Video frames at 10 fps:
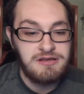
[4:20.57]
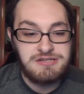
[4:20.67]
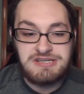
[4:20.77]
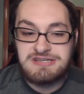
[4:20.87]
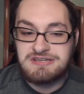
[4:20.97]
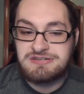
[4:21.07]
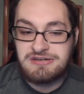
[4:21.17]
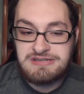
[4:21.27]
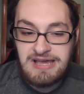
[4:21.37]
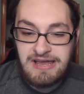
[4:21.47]
Jesus
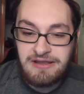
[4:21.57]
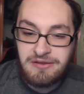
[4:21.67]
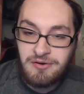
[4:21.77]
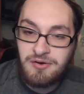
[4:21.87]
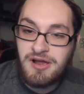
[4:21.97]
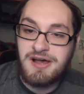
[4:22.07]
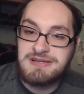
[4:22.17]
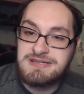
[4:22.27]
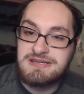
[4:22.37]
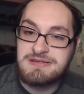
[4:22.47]
died on the
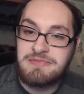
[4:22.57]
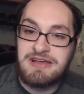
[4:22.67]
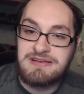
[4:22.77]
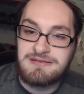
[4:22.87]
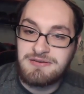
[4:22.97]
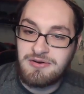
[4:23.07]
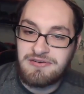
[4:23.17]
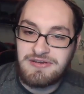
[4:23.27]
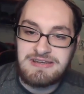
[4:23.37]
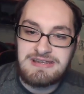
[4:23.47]
cross. This man,
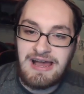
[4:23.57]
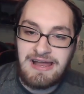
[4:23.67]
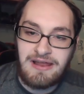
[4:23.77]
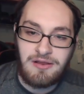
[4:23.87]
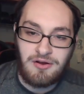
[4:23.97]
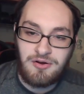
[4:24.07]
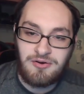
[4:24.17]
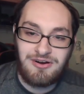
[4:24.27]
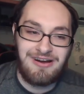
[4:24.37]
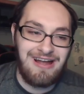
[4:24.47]
Griffy, died on a
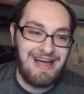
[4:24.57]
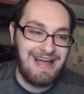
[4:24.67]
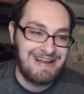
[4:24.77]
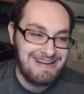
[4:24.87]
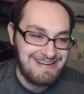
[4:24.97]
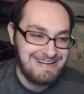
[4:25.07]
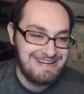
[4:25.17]
crock.